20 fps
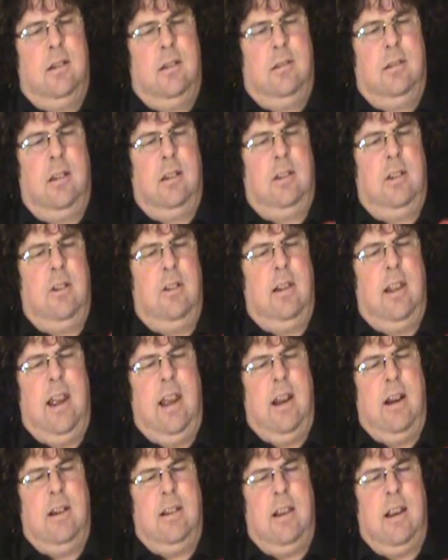the 2
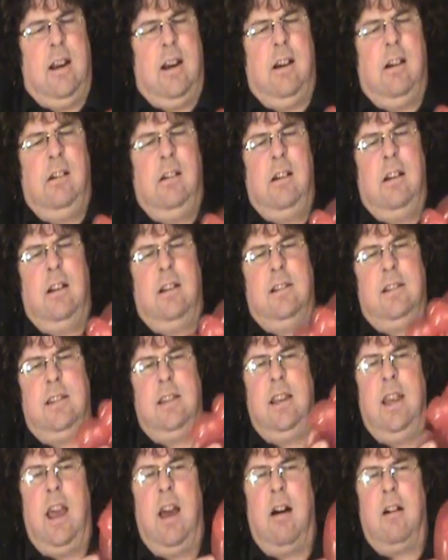layers there.
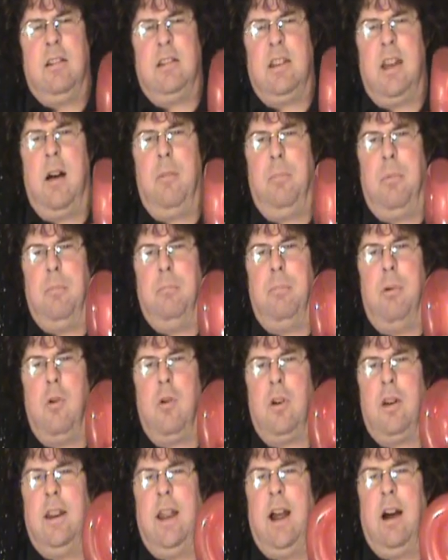See how it's up and
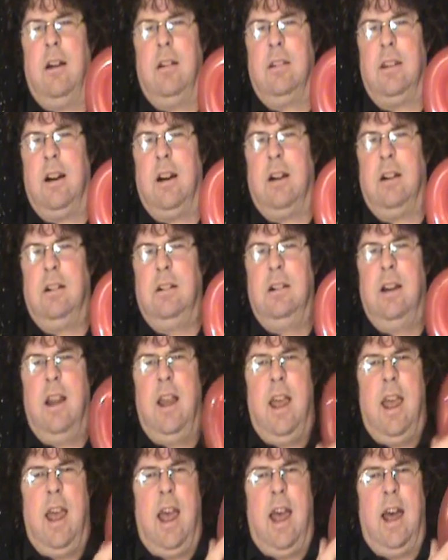poking out there?
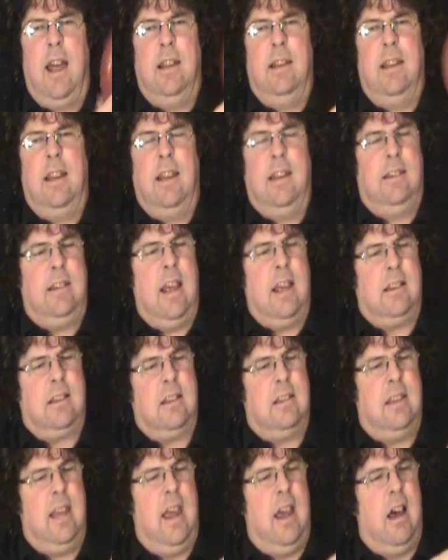And then take
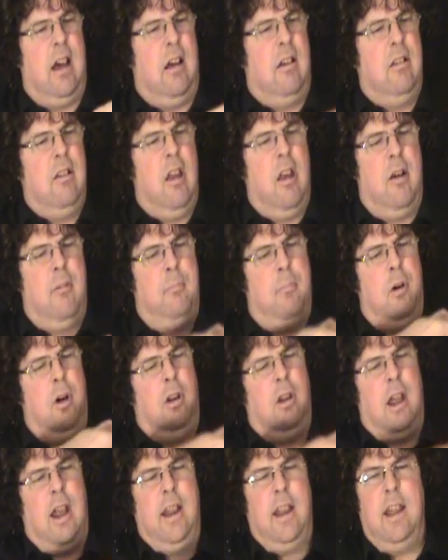the tail,
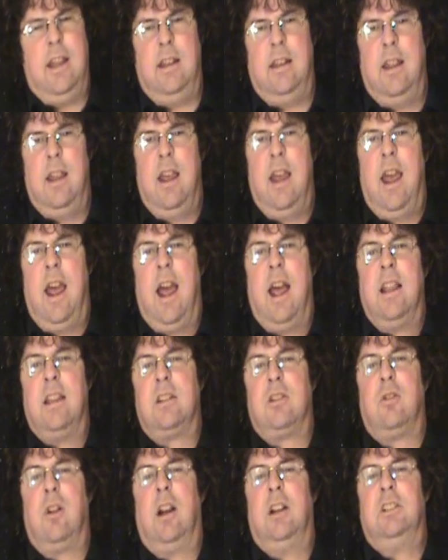pull on it, and
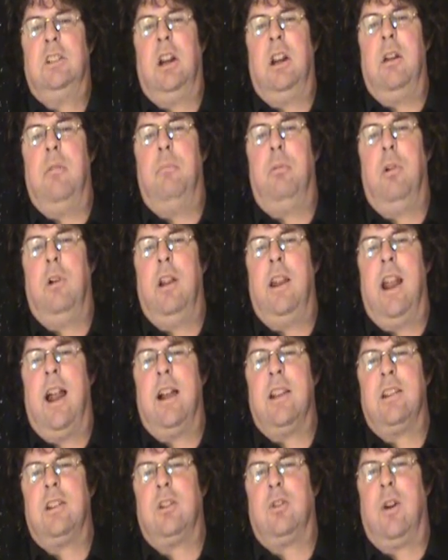stretch it and pull it
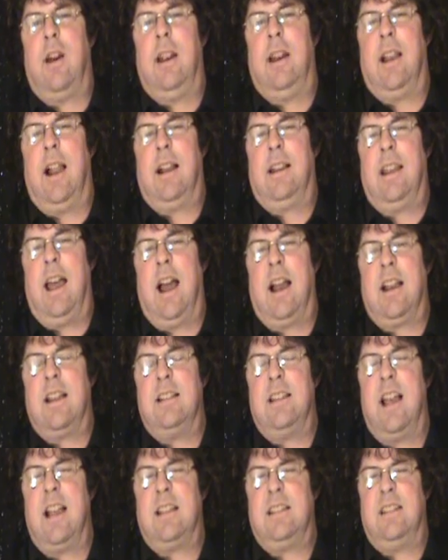out straight like that,
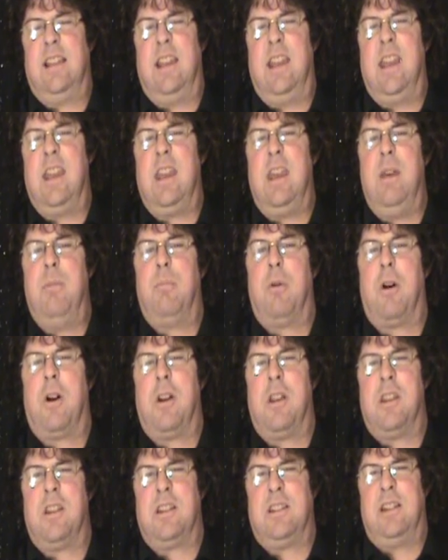because that's the icky part
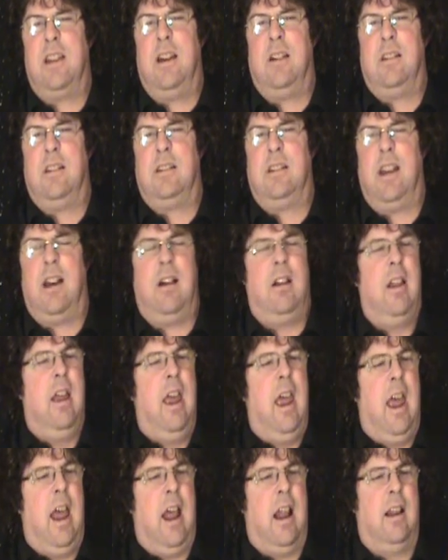of the snail, the tail.
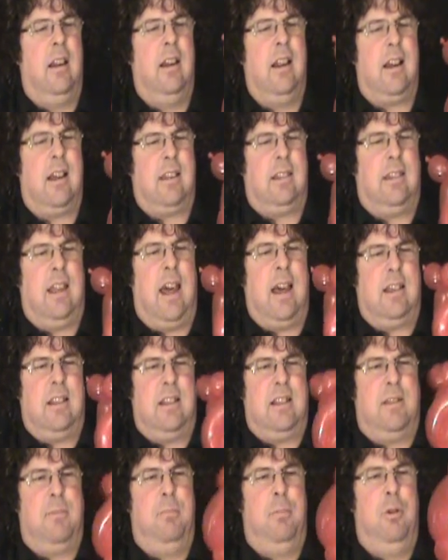Now look at that,
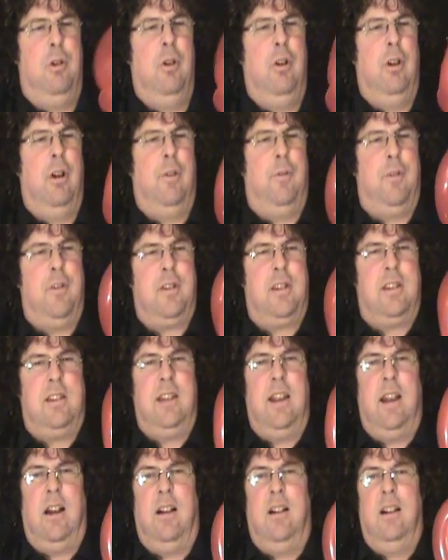this beautiful
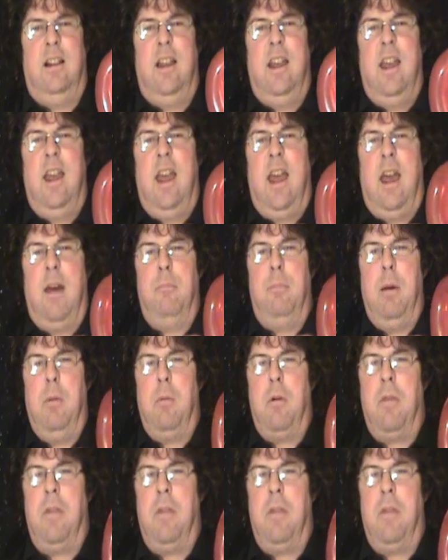snail. And people